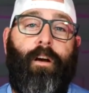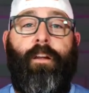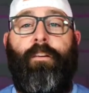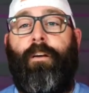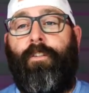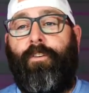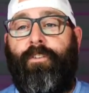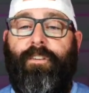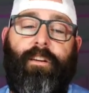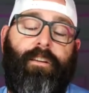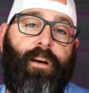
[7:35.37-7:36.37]
another
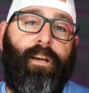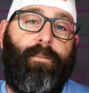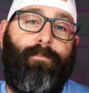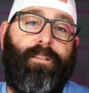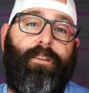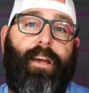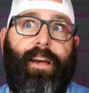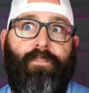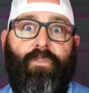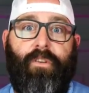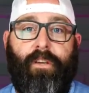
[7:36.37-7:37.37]
set of documents
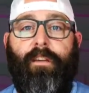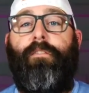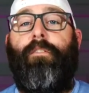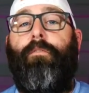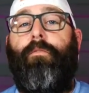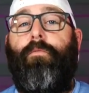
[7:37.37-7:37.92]
as you get